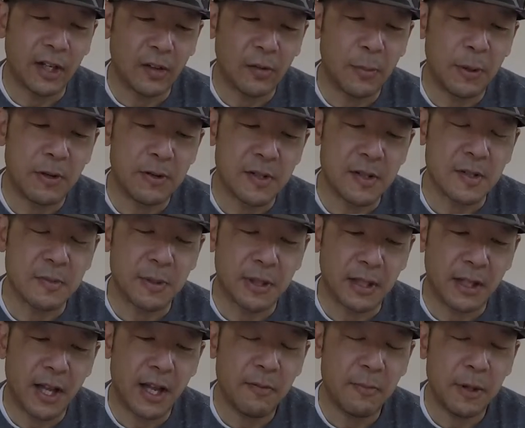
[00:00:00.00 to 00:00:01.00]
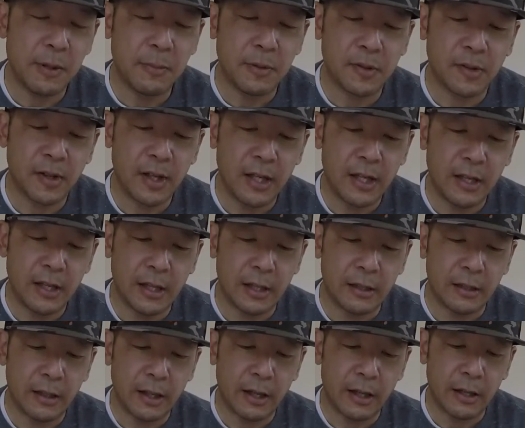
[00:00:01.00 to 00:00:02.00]
experienced this, but a lot of people say
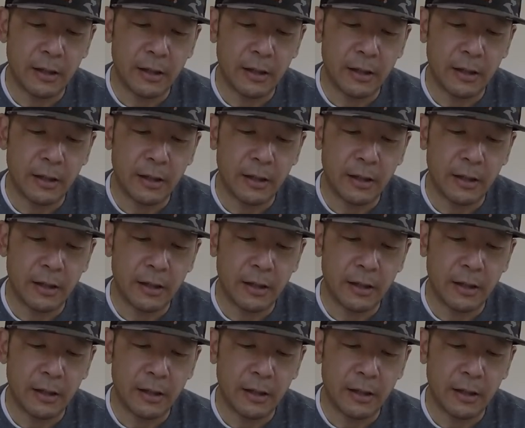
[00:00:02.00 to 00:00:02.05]
that